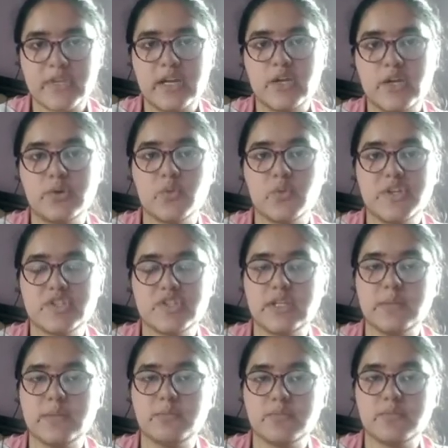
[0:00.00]
due to which
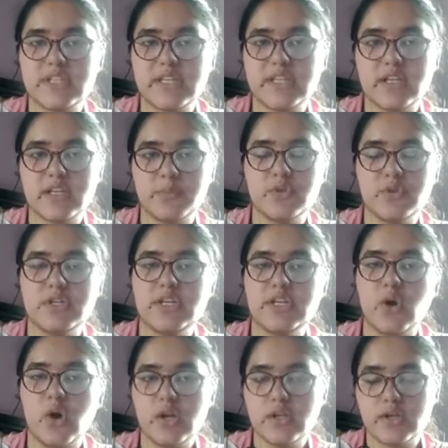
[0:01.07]
the Sikh community
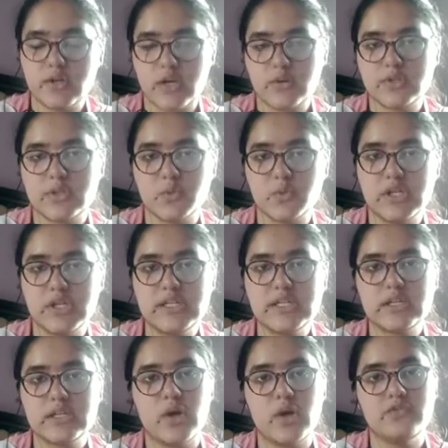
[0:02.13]
all around the world
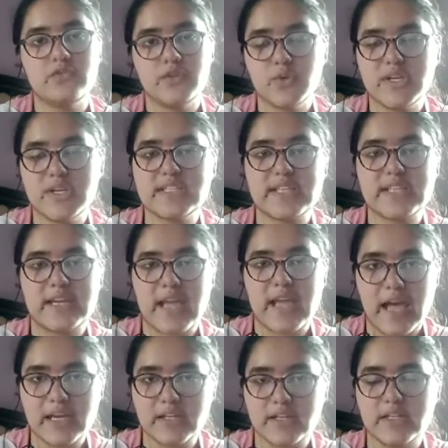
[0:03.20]
got furious and
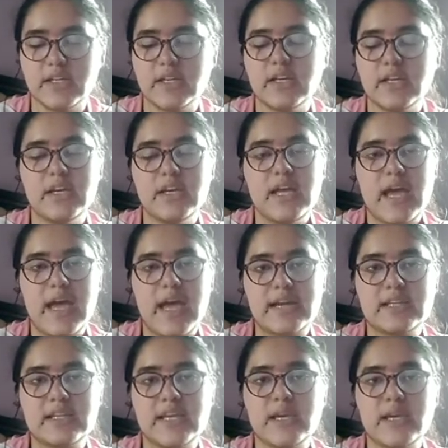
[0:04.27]
angered,
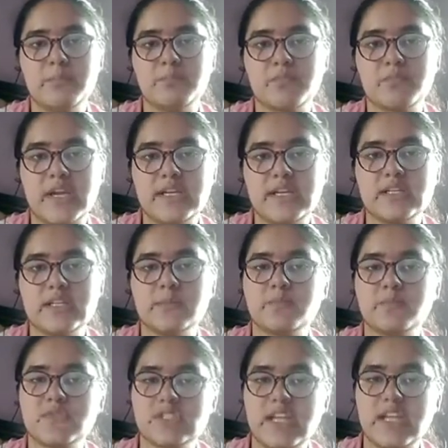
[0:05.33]
and they kind of
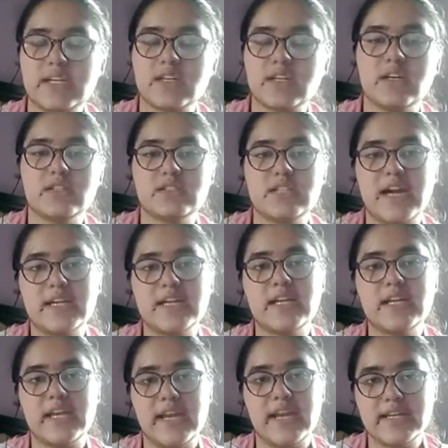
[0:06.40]
state, uh, started
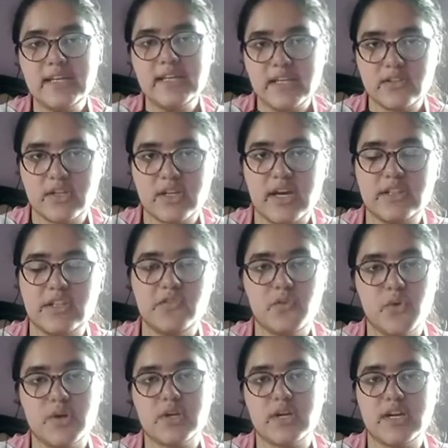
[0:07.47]
hating Indira Gandhi
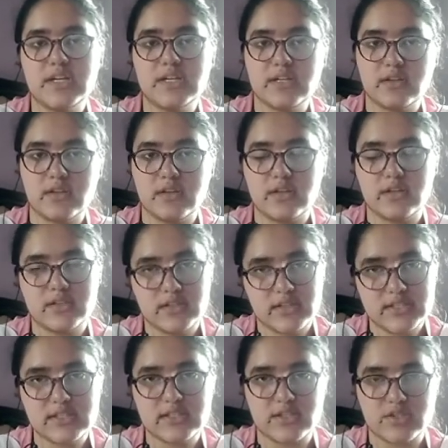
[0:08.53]
for her uh,
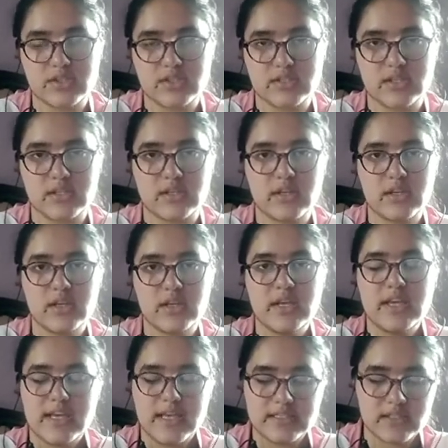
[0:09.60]
this decision.
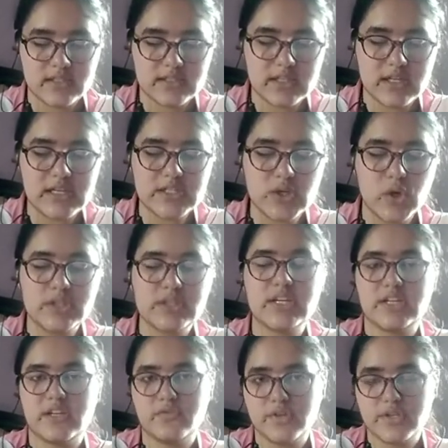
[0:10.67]
As a result, on
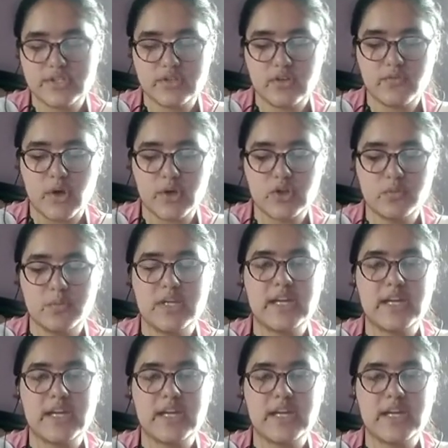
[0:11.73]
31st of October